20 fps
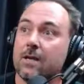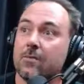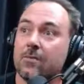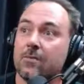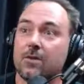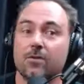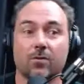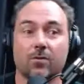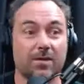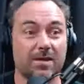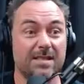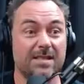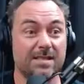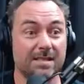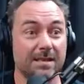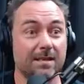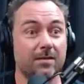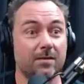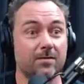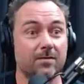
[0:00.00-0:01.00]
You're already
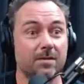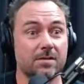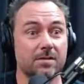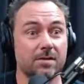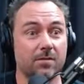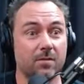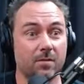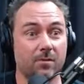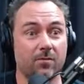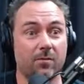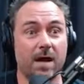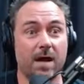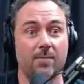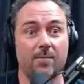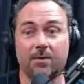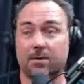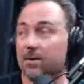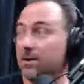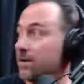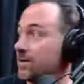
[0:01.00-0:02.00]
seeing it, obviously, with Grab
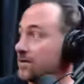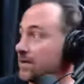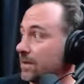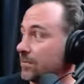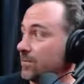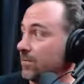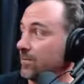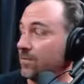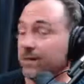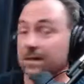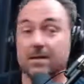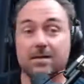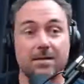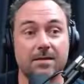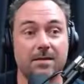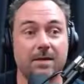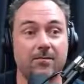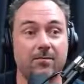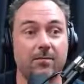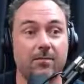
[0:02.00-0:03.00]
and Gojek moving into
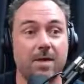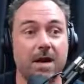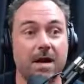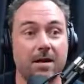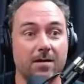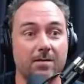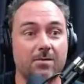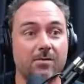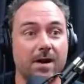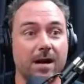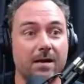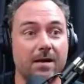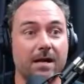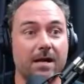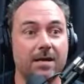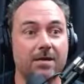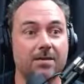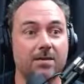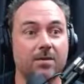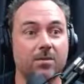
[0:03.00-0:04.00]
different markets around
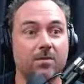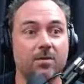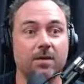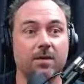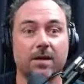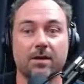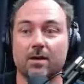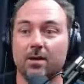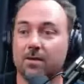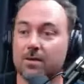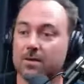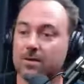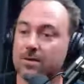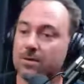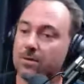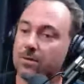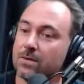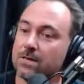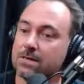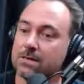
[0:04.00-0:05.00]
Asia. Will they go into the
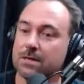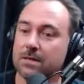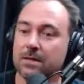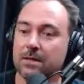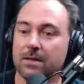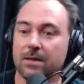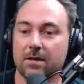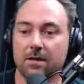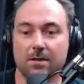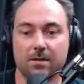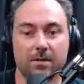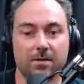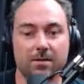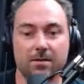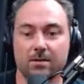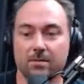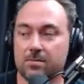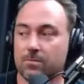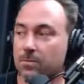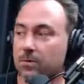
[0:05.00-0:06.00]
US? I don't know. You've
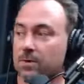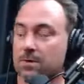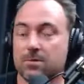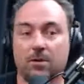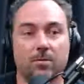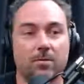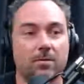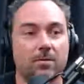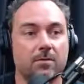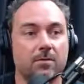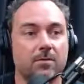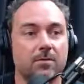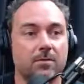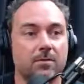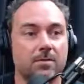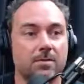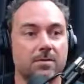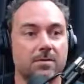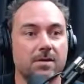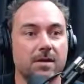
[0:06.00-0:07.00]
got some pretty dominant
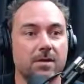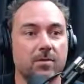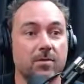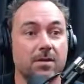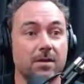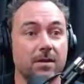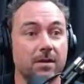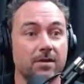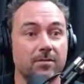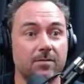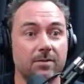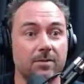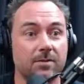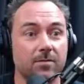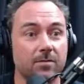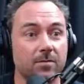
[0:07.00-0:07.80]
forces there with Lyft and